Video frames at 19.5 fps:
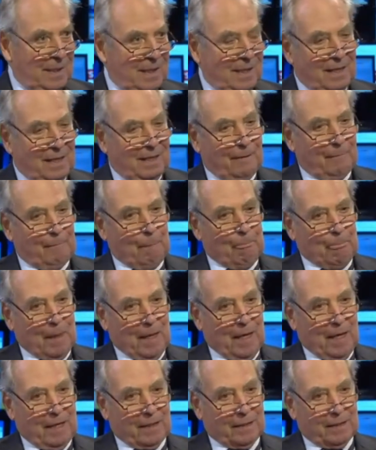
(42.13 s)

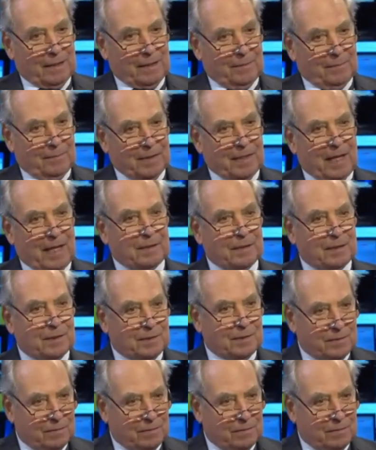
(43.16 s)
But that's...